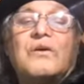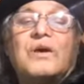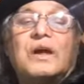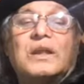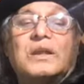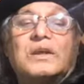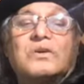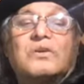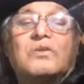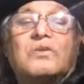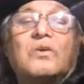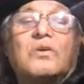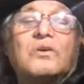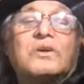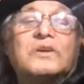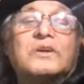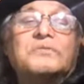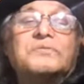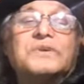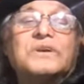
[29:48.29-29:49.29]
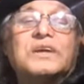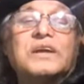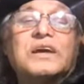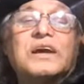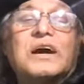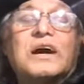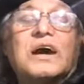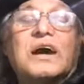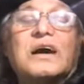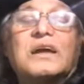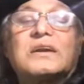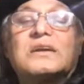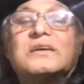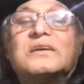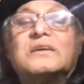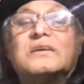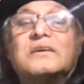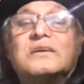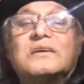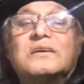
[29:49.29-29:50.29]
And he called him dear,
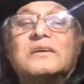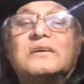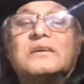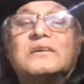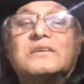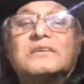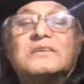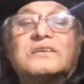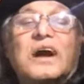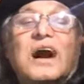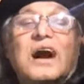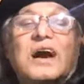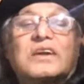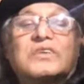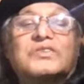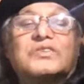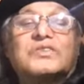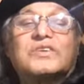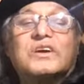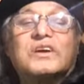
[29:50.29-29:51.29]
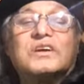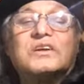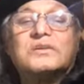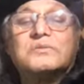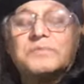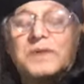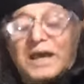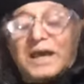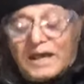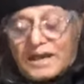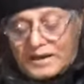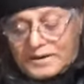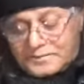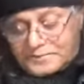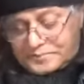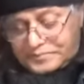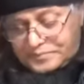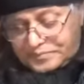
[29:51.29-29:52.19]
dark-skinned man.